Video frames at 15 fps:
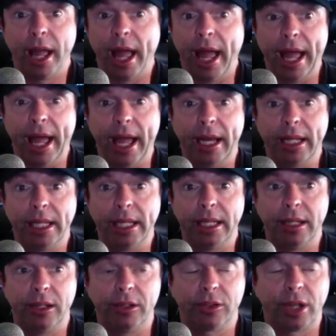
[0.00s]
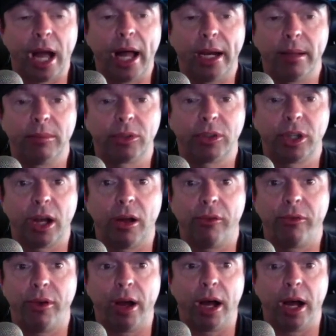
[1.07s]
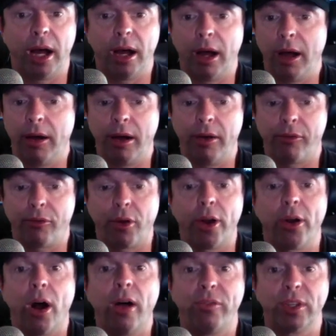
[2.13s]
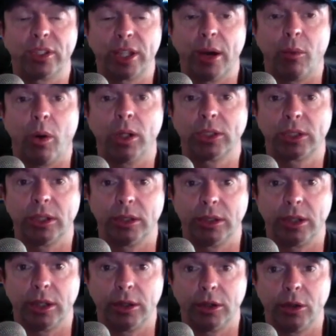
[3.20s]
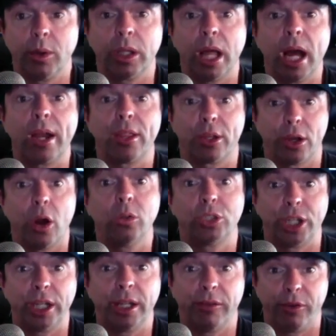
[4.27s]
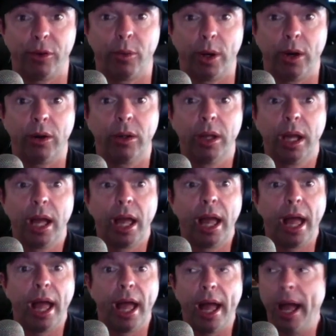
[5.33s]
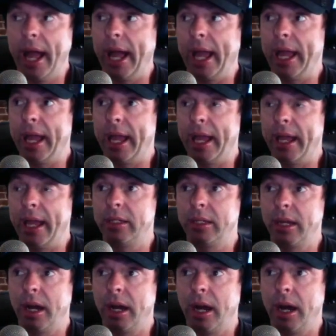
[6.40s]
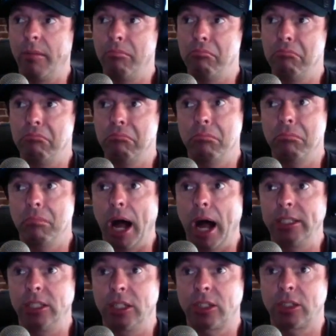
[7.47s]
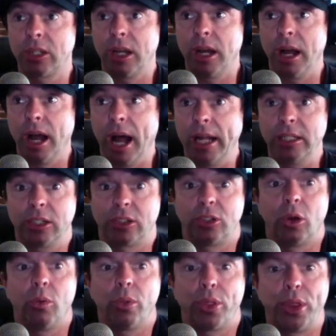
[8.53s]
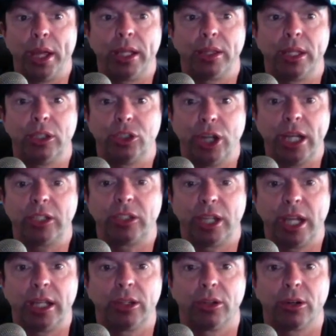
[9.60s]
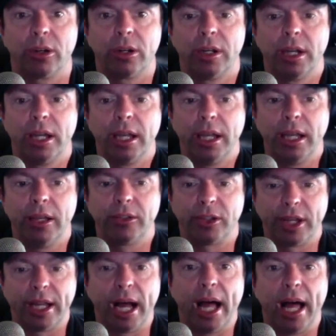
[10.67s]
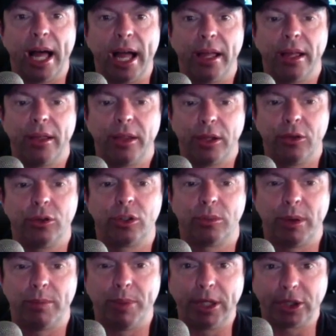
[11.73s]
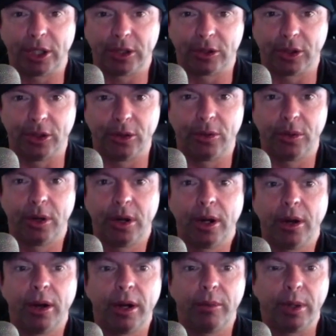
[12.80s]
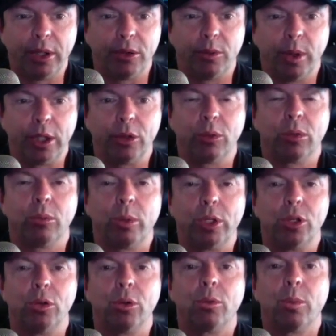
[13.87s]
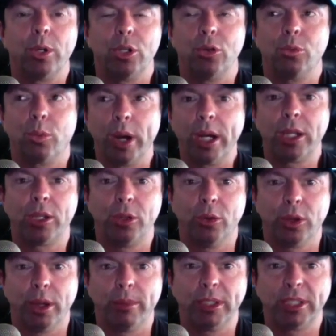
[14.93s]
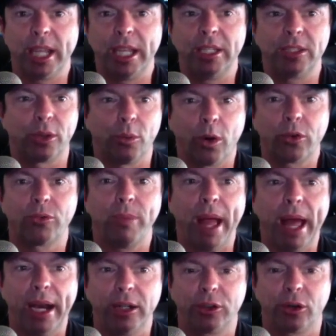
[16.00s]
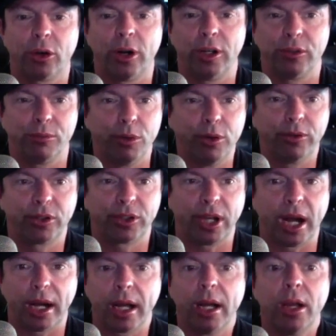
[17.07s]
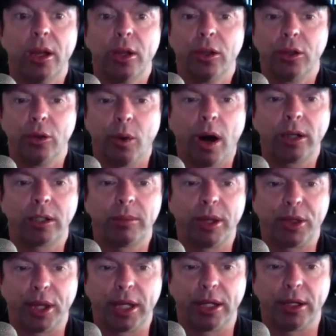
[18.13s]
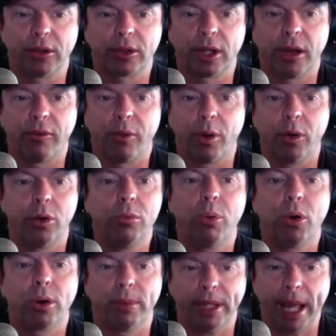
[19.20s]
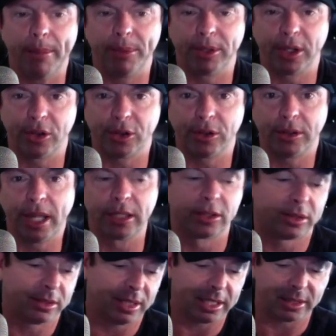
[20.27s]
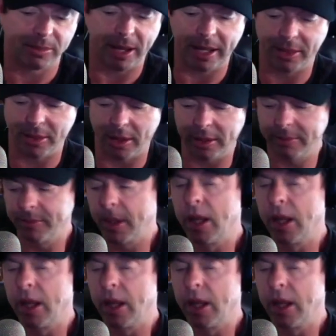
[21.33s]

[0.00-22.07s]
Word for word: and he's got himself uh, a front office that wants to, to do a lot of the coaching, if you will. And um, I just I just don't think that Jayce Tingler is the guy that you should be bitching to when you when right. you when you when you ridicule them and say he's the worst manager or his moves suck. Okay. You ought to be thinking to yourself, well, who put him in that position? That's that's my thought.